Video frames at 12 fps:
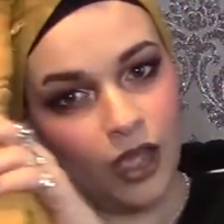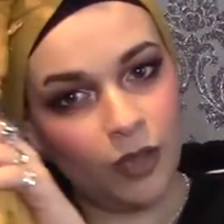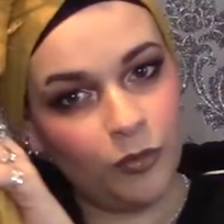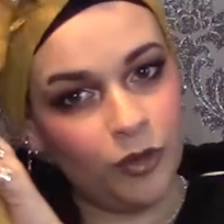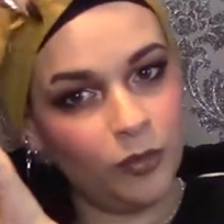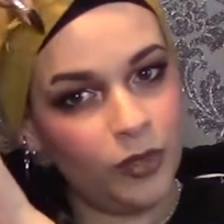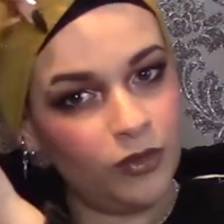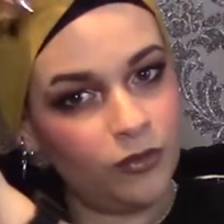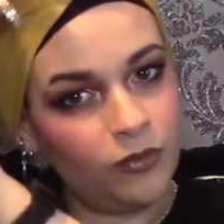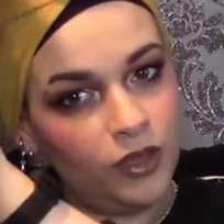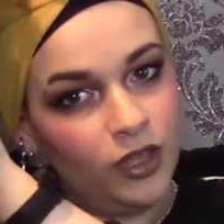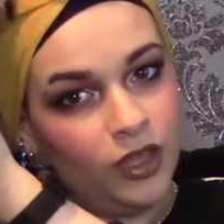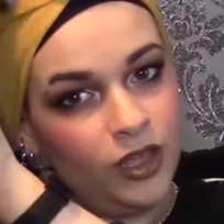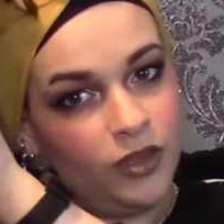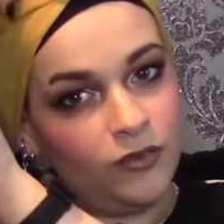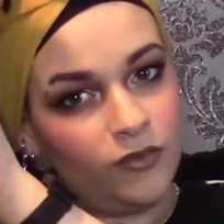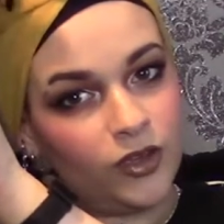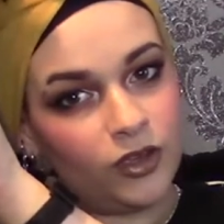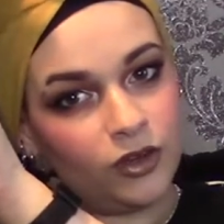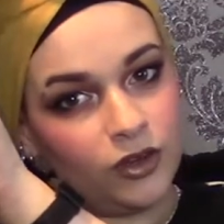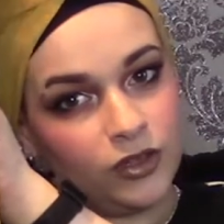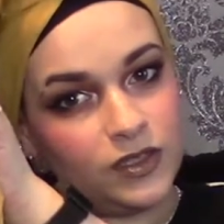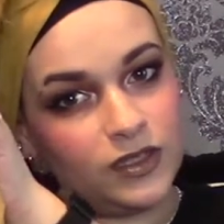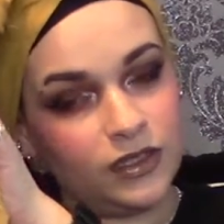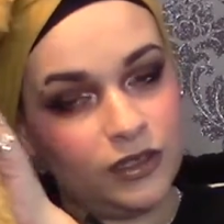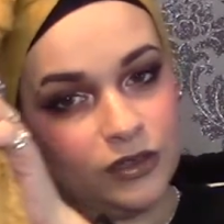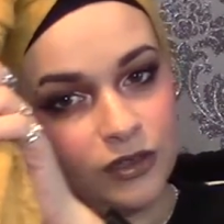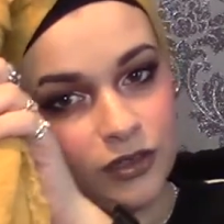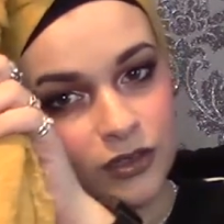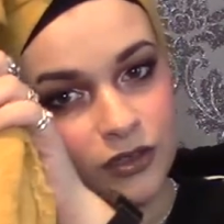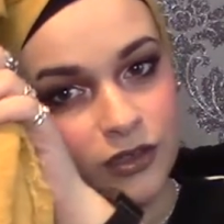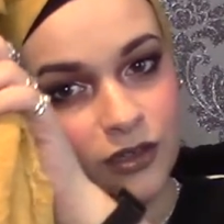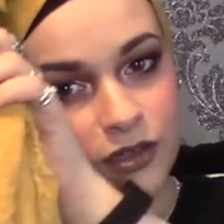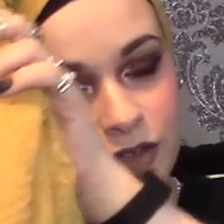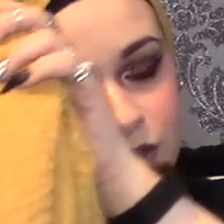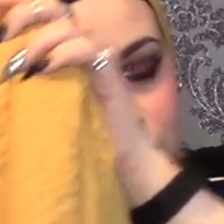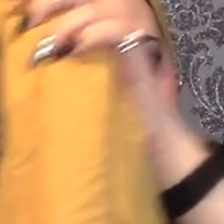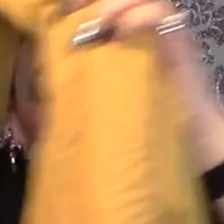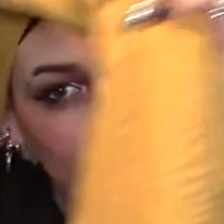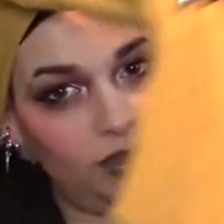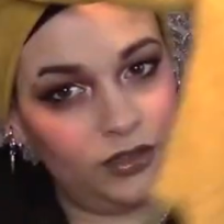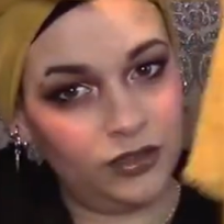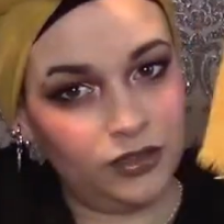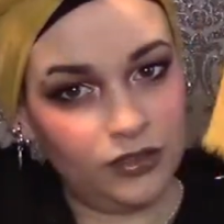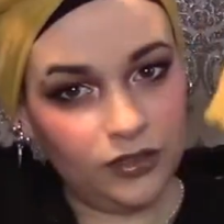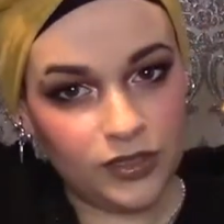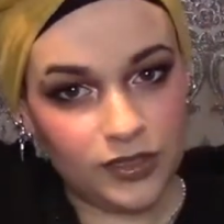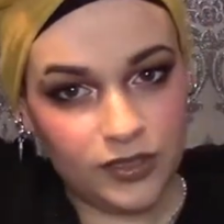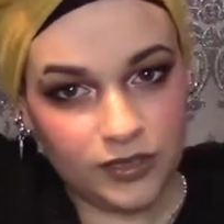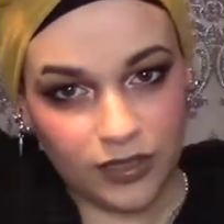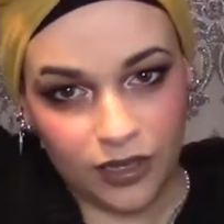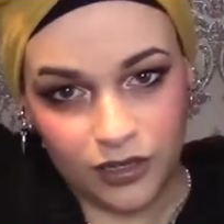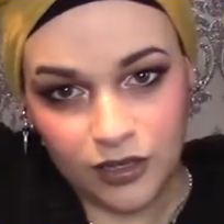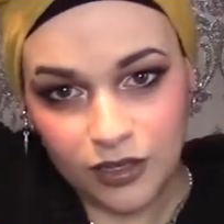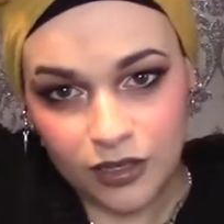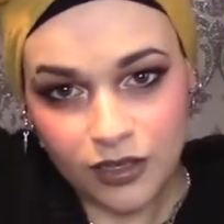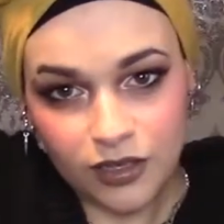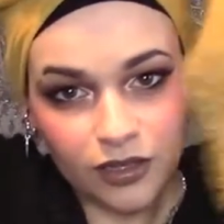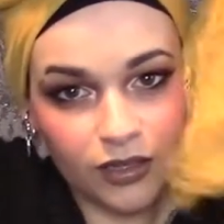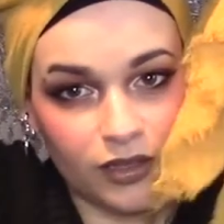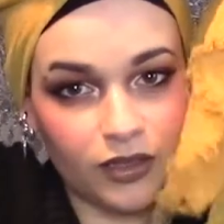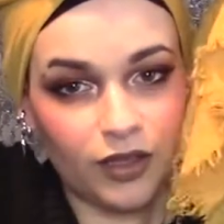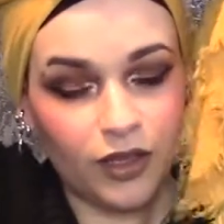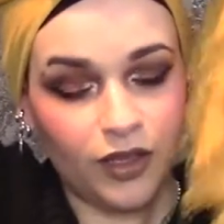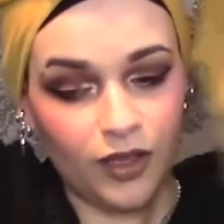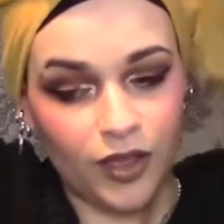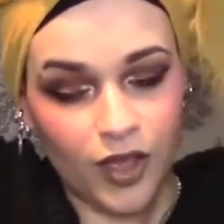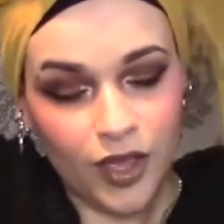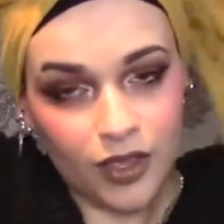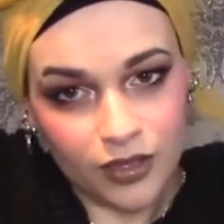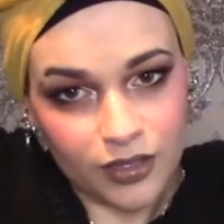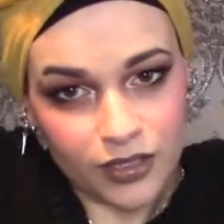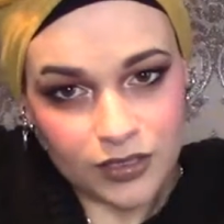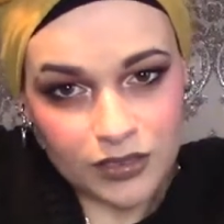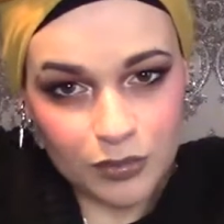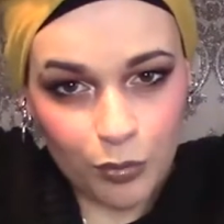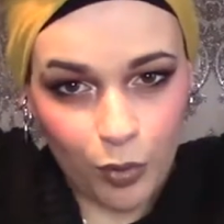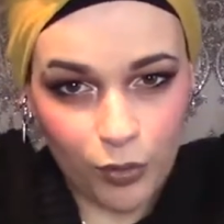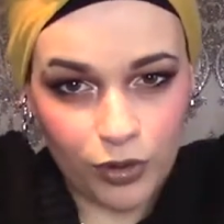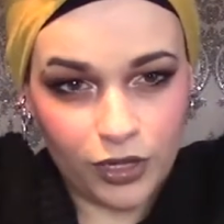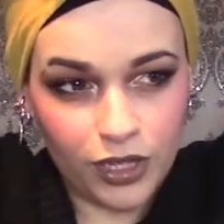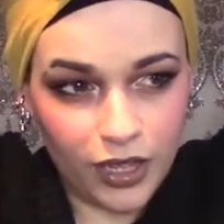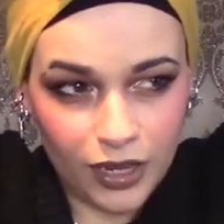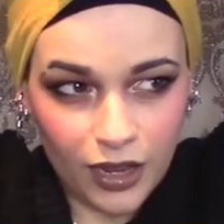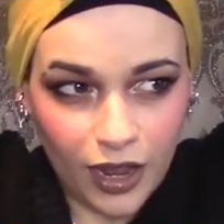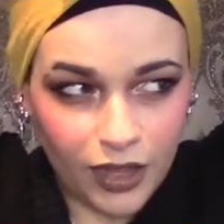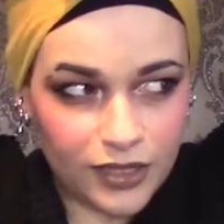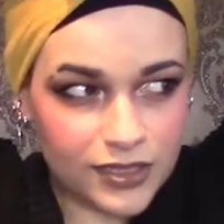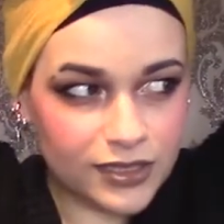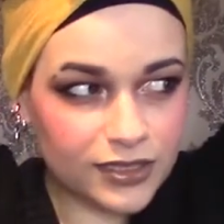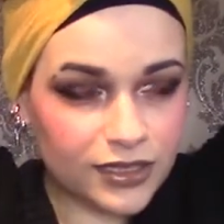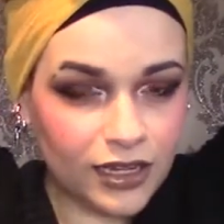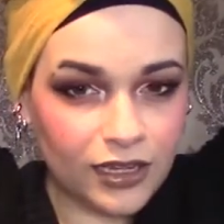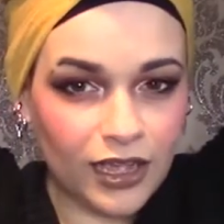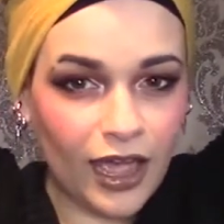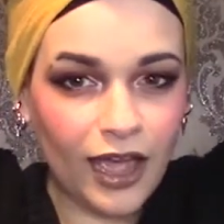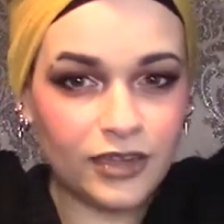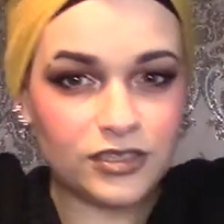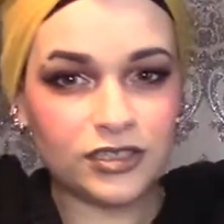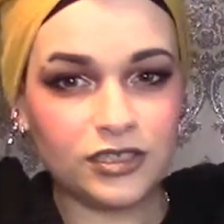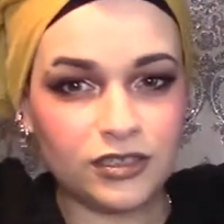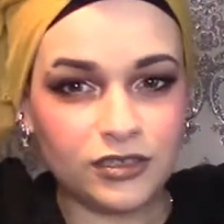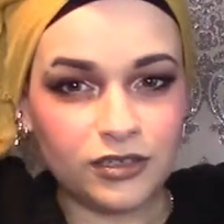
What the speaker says: I put my fingers here just to kind of like support it, I guess, and catch it.